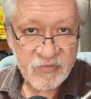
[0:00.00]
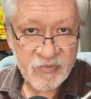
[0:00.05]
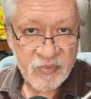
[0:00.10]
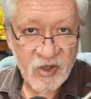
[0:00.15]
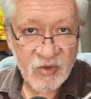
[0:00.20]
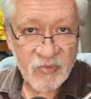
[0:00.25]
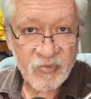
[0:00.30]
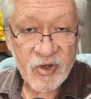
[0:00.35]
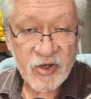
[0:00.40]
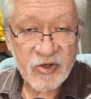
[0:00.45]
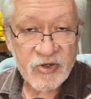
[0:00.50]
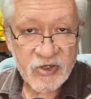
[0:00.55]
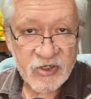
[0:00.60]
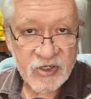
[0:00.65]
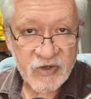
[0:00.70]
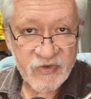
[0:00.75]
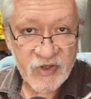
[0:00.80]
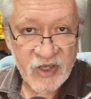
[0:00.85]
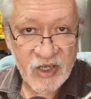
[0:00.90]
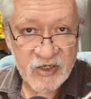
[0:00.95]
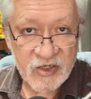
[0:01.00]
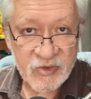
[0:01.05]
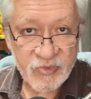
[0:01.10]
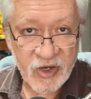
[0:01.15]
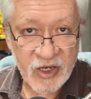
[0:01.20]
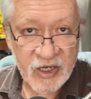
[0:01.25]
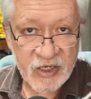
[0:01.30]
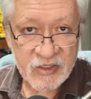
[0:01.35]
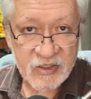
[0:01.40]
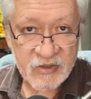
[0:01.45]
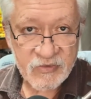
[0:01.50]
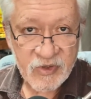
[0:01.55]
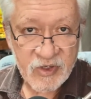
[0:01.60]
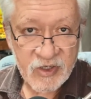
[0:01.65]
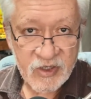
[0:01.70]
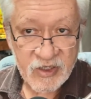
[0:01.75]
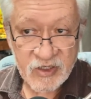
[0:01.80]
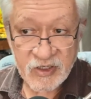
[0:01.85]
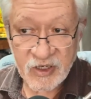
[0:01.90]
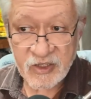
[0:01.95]
components of the enterprise,
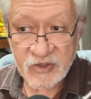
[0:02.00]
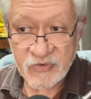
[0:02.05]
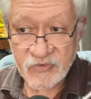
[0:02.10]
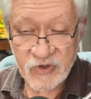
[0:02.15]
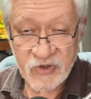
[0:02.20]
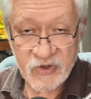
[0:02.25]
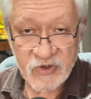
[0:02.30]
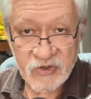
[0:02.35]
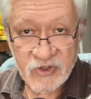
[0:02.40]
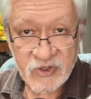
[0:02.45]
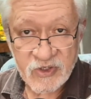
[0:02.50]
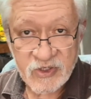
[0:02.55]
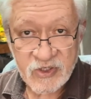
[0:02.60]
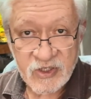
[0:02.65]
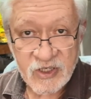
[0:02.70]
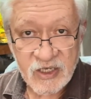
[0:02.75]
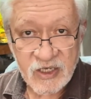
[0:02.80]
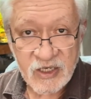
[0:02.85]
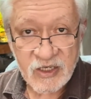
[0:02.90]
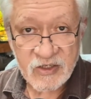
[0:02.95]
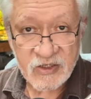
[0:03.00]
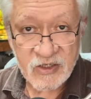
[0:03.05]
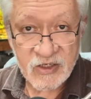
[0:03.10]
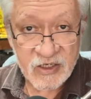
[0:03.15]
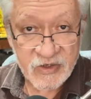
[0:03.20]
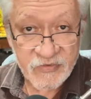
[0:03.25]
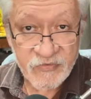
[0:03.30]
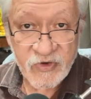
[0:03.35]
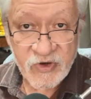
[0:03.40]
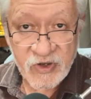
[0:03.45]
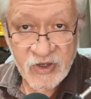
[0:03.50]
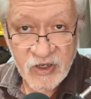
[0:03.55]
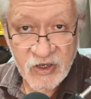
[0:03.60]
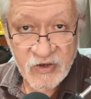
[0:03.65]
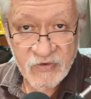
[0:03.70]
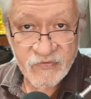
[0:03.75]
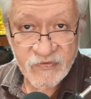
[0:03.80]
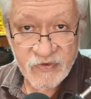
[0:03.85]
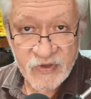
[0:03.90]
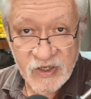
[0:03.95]
in other words, the delivery
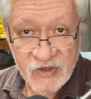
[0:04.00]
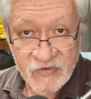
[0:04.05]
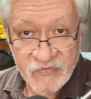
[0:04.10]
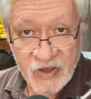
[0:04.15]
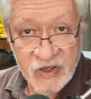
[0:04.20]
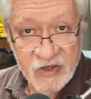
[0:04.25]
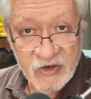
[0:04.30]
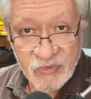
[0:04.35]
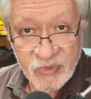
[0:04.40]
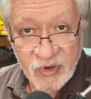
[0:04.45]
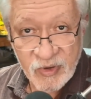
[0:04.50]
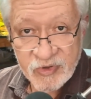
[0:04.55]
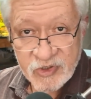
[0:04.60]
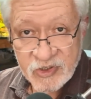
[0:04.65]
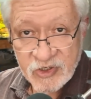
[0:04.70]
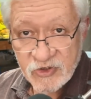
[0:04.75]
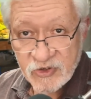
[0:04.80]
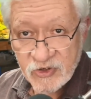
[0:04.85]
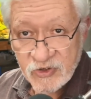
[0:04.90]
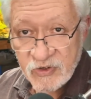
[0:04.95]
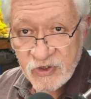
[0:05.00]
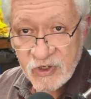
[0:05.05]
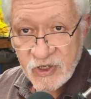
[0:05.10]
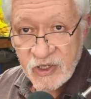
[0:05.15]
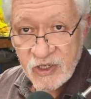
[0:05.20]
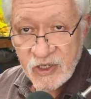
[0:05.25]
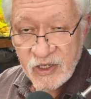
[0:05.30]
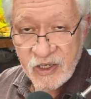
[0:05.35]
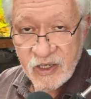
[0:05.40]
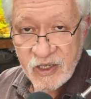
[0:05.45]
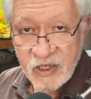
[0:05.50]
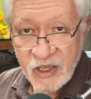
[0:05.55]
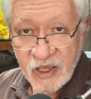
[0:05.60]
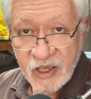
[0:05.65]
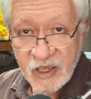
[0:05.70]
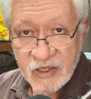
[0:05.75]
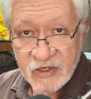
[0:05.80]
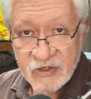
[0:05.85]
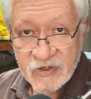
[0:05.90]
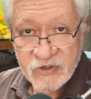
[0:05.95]
of the value proposition,
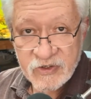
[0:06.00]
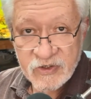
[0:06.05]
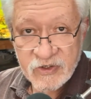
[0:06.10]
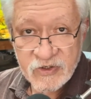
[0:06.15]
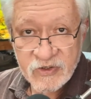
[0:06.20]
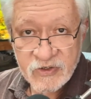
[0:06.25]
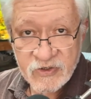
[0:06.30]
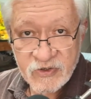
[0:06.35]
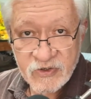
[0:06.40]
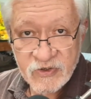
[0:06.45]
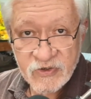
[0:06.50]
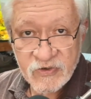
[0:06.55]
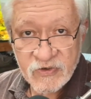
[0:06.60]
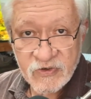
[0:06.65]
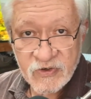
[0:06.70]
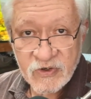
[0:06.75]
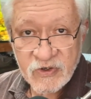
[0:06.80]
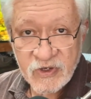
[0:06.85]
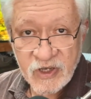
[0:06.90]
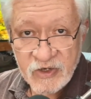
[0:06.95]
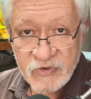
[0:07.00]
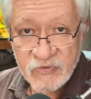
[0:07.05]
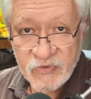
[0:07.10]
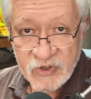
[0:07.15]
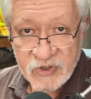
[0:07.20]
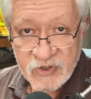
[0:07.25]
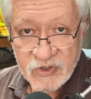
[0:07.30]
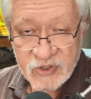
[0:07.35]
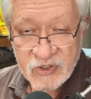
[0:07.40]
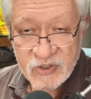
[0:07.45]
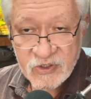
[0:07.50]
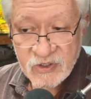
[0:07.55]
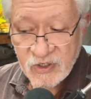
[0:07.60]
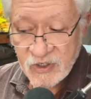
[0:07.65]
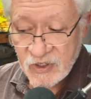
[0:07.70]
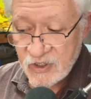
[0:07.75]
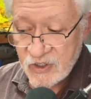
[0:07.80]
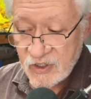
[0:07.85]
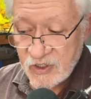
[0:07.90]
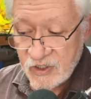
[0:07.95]
and to look inwards
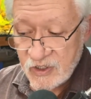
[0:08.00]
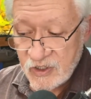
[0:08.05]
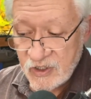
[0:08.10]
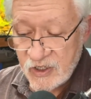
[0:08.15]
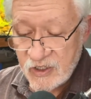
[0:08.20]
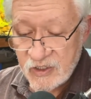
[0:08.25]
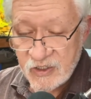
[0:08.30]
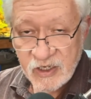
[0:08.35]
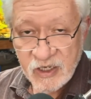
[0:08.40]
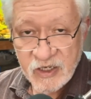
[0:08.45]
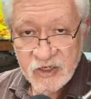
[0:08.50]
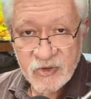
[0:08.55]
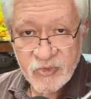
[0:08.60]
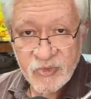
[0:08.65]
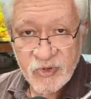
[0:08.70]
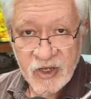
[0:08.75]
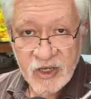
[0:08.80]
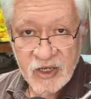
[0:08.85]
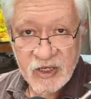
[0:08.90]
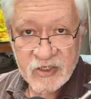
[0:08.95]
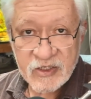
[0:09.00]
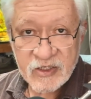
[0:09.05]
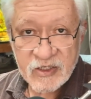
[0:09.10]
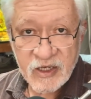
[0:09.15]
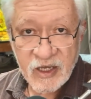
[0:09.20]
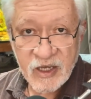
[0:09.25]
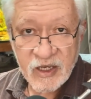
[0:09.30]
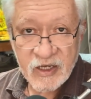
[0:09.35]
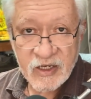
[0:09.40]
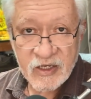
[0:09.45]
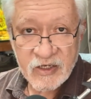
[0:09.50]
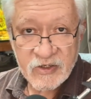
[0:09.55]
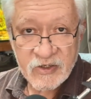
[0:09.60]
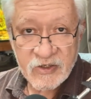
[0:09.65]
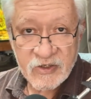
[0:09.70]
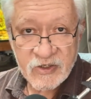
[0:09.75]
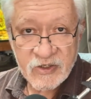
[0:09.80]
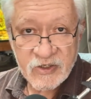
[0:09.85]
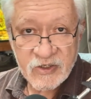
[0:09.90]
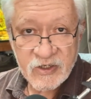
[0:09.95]
in the enterprise
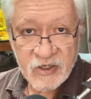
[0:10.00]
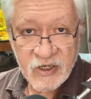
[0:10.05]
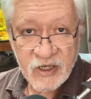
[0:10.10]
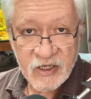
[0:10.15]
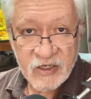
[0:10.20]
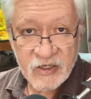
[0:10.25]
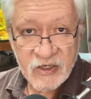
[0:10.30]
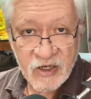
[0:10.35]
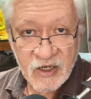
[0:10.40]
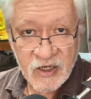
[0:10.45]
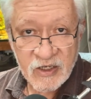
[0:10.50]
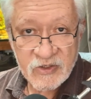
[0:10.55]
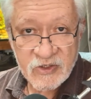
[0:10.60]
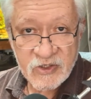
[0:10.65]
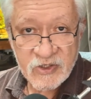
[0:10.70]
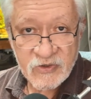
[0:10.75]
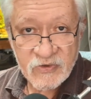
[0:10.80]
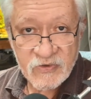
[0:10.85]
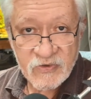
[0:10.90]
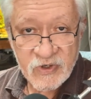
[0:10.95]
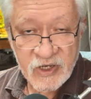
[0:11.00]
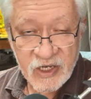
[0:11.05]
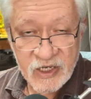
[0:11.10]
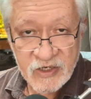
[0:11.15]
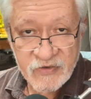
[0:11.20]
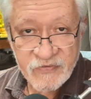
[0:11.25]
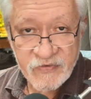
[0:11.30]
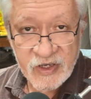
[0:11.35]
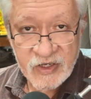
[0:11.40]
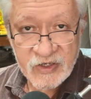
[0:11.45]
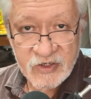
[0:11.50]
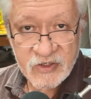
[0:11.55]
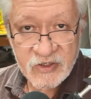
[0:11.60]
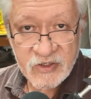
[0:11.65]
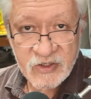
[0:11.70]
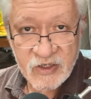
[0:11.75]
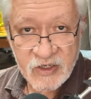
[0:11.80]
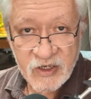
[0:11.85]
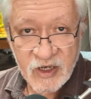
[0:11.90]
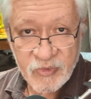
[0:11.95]
and enhance or elevate
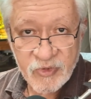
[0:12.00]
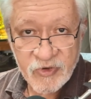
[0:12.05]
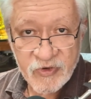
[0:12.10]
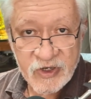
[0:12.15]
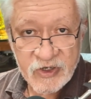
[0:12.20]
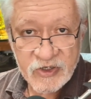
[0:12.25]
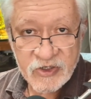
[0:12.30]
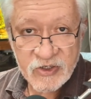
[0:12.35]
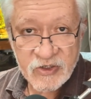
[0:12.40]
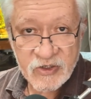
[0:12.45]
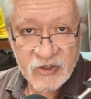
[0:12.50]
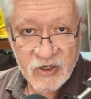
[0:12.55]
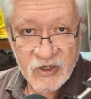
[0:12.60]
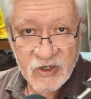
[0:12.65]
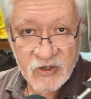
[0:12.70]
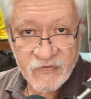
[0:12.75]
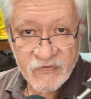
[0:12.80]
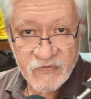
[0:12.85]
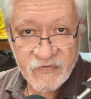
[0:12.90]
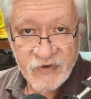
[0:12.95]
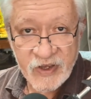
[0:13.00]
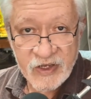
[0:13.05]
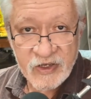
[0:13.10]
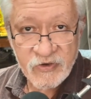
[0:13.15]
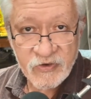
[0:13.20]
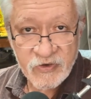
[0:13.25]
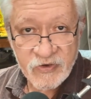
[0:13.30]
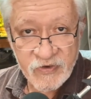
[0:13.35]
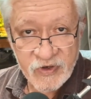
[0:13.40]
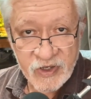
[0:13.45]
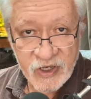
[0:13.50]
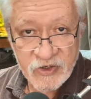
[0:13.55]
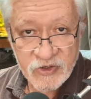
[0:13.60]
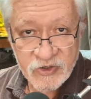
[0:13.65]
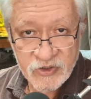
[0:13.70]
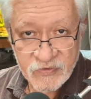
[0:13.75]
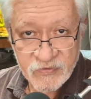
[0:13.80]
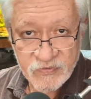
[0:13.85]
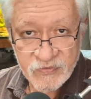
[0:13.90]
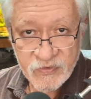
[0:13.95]
the operation of value
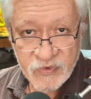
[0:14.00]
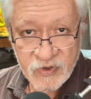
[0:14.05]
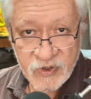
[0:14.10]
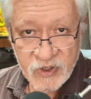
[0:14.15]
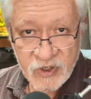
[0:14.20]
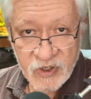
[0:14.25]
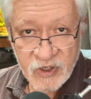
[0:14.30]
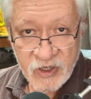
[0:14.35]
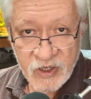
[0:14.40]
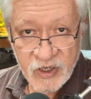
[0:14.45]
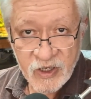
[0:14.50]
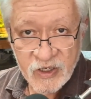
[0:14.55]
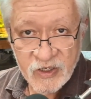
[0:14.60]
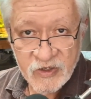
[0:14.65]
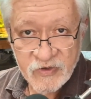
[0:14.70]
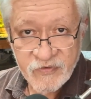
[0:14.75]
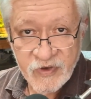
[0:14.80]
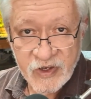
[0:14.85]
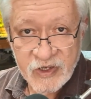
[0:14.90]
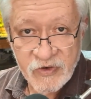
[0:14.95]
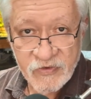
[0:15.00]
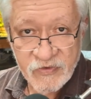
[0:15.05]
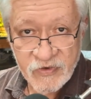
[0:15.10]
creation. and value